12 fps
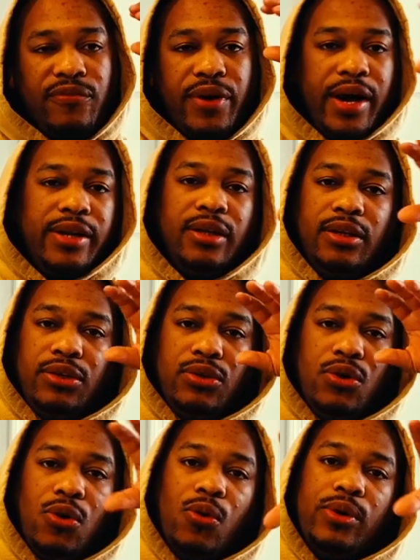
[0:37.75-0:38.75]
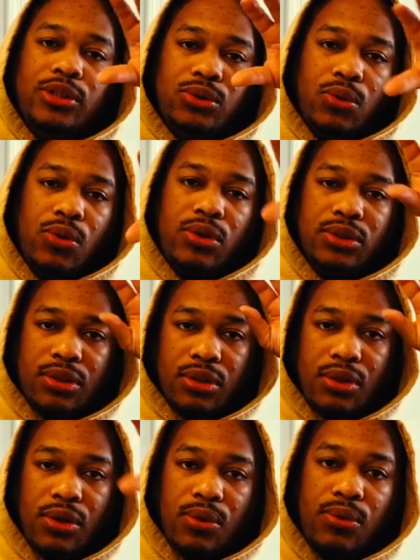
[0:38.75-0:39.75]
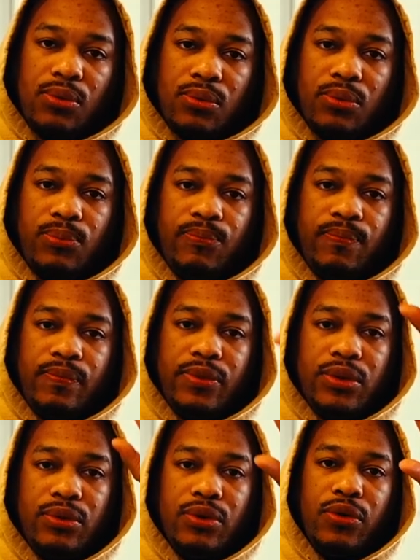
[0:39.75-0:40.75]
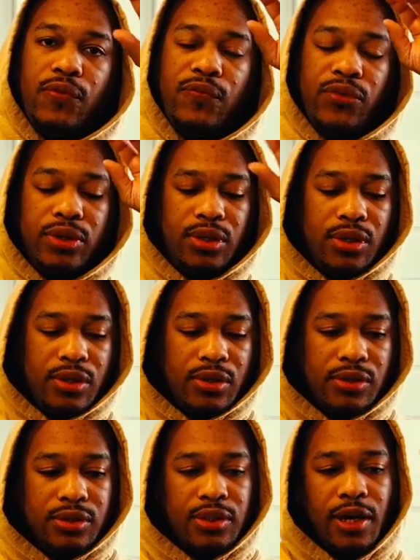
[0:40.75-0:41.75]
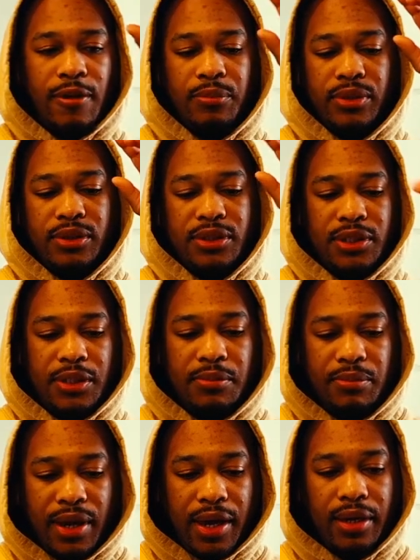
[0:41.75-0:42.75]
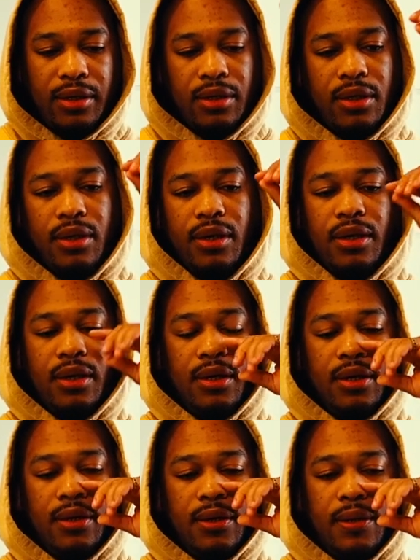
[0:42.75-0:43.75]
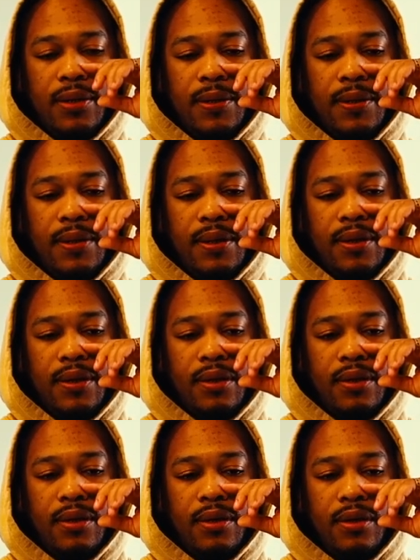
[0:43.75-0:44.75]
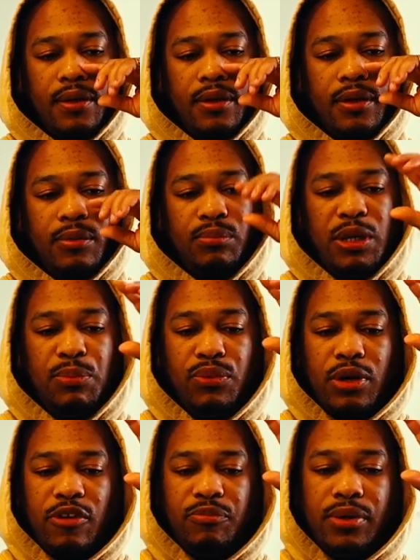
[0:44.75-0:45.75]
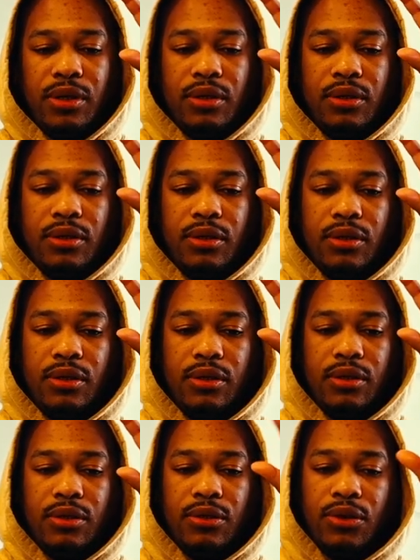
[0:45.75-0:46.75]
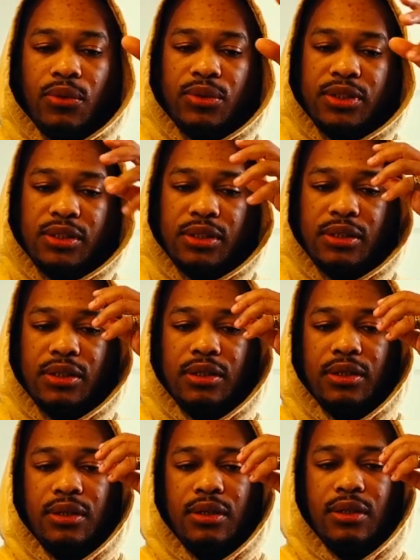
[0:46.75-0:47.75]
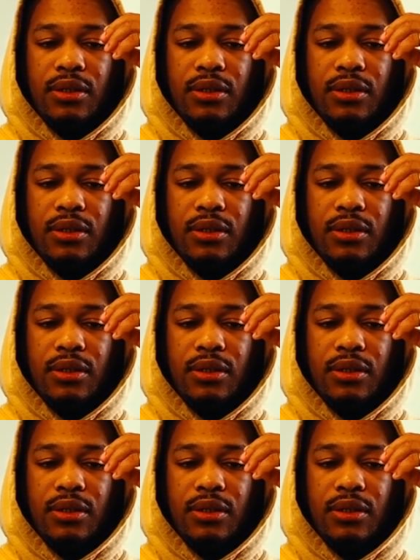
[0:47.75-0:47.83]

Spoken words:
finally going towards the goal. You know, for years I've been sitting back and people have been noticing